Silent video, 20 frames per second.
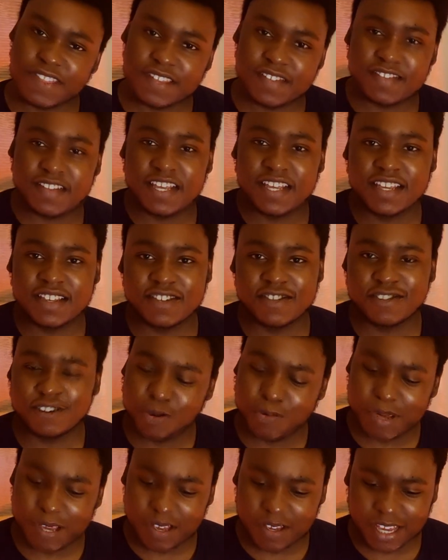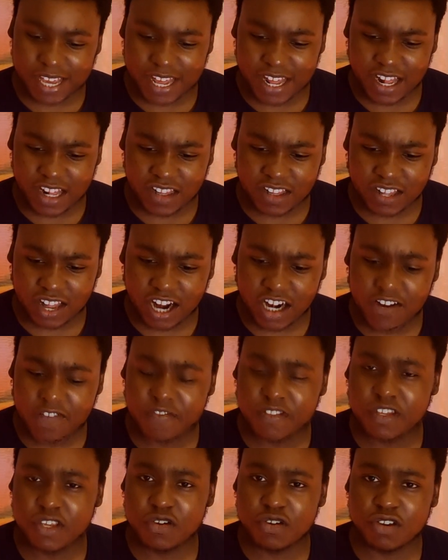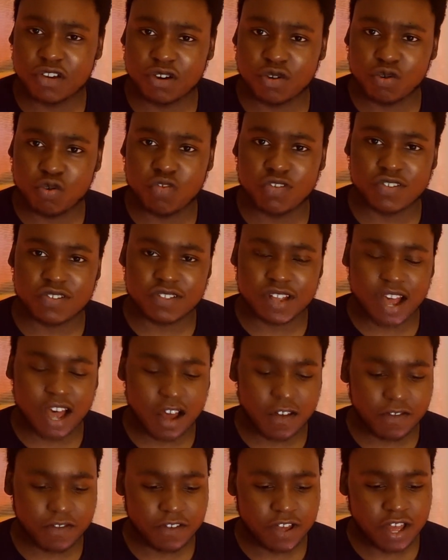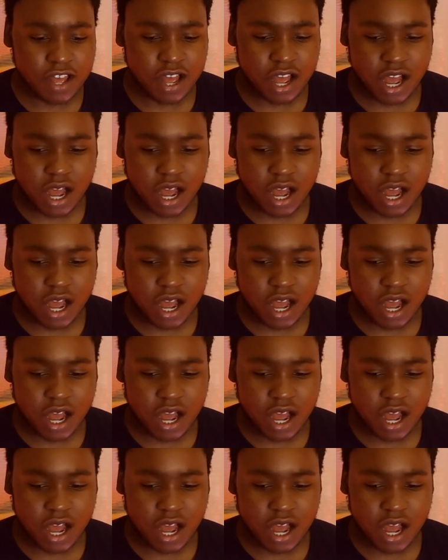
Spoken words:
this leak is true, we get a lot of new cool stuff